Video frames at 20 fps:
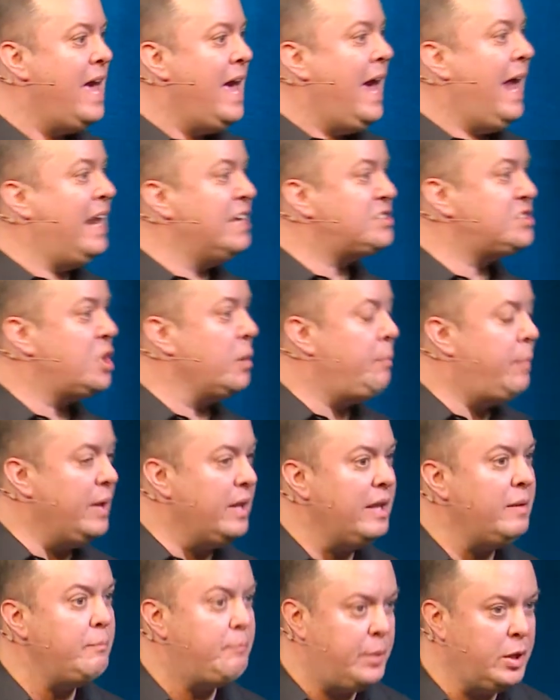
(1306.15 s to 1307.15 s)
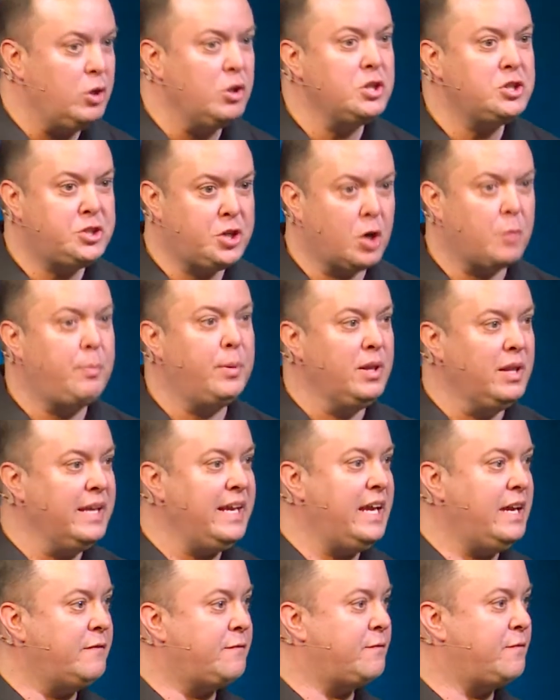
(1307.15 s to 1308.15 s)
and it's to build your
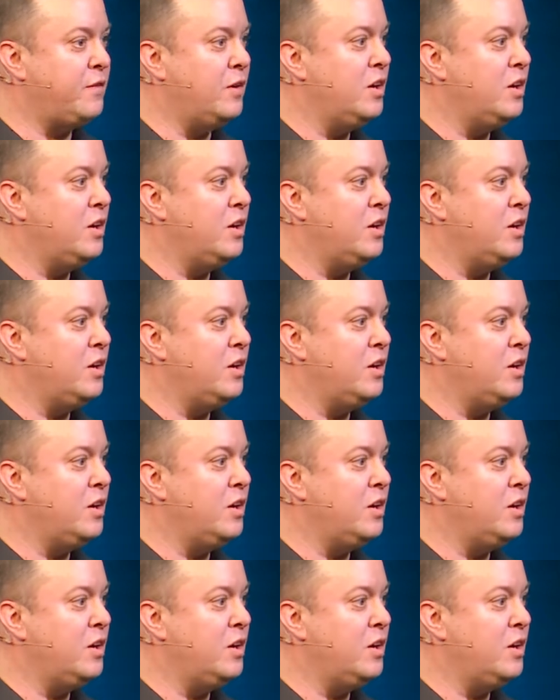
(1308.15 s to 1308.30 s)
belief